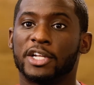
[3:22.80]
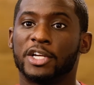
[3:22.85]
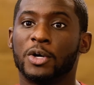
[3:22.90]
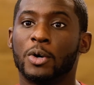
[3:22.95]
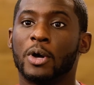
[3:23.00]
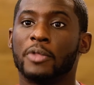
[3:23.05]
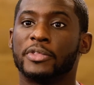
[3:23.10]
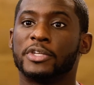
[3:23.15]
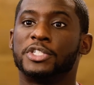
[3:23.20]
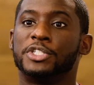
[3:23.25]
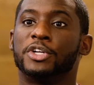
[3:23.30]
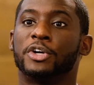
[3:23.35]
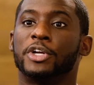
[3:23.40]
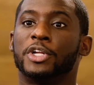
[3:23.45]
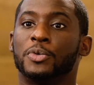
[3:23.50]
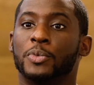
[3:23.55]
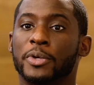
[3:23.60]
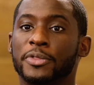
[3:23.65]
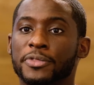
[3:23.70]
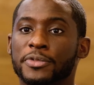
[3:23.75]
to go on this
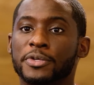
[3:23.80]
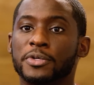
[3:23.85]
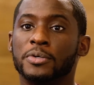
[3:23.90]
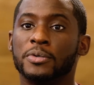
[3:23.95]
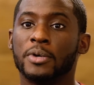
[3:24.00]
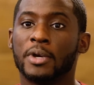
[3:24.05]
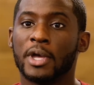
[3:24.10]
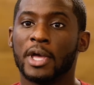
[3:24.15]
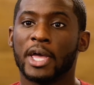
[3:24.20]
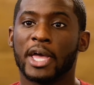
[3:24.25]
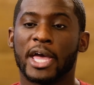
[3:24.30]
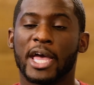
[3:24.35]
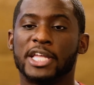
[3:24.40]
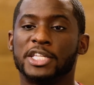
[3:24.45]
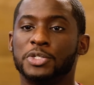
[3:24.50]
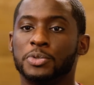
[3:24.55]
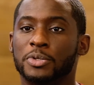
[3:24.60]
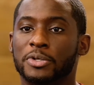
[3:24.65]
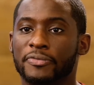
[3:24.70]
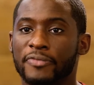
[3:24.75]
journey with you
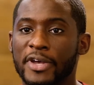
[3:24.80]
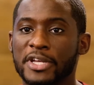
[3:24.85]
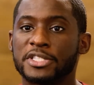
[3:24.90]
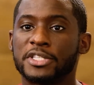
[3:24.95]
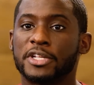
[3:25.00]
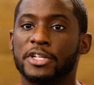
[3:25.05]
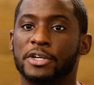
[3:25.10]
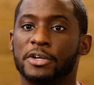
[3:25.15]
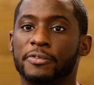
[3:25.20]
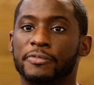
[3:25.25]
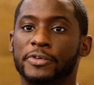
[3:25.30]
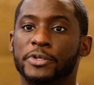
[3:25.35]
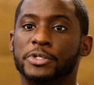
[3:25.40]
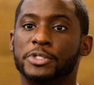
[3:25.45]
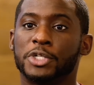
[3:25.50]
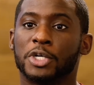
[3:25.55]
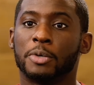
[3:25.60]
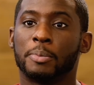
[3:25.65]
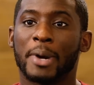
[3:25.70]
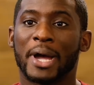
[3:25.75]
as you invest in your
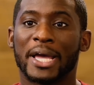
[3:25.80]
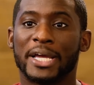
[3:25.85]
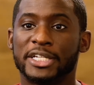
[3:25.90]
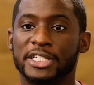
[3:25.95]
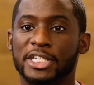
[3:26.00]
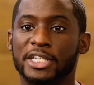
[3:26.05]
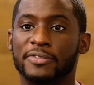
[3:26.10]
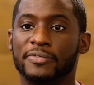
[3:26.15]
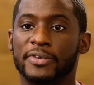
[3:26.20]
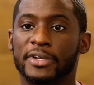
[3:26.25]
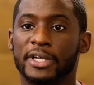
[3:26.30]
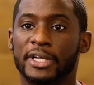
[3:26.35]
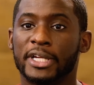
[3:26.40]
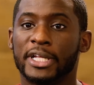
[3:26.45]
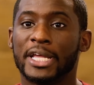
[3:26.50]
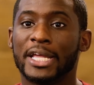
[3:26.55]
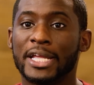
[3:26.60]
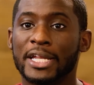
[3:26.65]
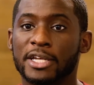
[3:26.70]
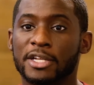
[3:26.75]
future by achieving an
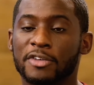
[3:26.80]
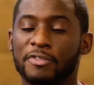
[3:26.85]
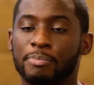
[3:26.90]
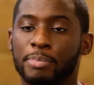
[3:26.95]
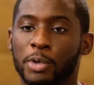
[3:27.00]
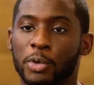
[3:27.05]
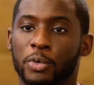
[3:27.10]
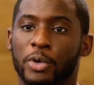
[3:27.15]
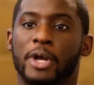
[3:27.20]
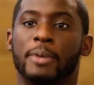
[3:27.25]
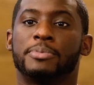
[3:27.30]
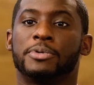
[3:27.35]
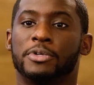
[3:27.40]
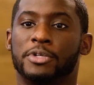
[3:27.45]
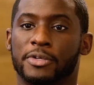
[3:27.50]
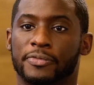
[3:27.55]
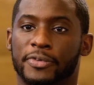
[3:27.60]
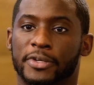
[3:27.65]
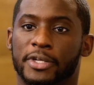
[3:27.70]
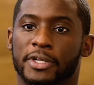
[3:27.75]
end of program
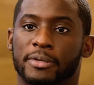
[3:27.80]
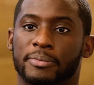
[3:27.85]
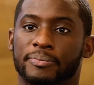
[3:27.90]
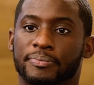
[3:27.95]
certificate.